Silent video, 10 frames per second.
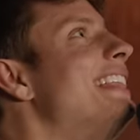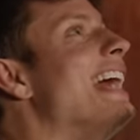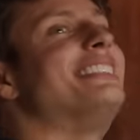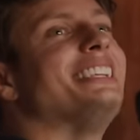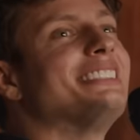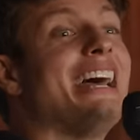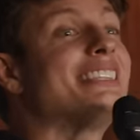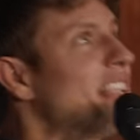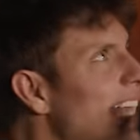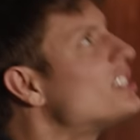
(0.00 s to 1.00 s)
that's
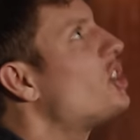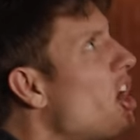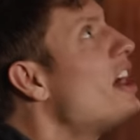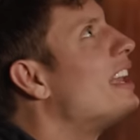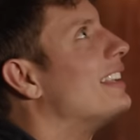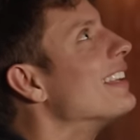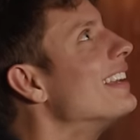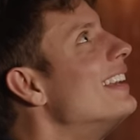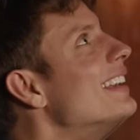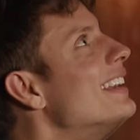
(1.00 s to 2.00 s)
good.
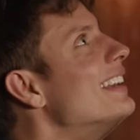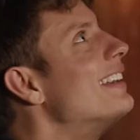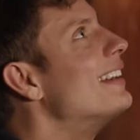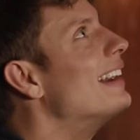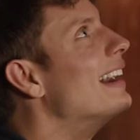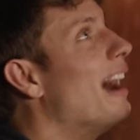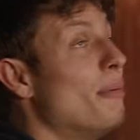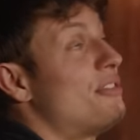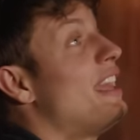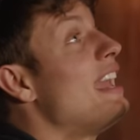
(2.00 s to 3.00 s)
I
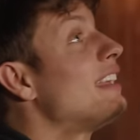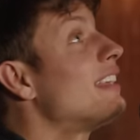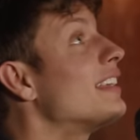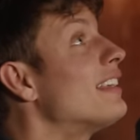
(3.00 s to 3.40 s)
would think.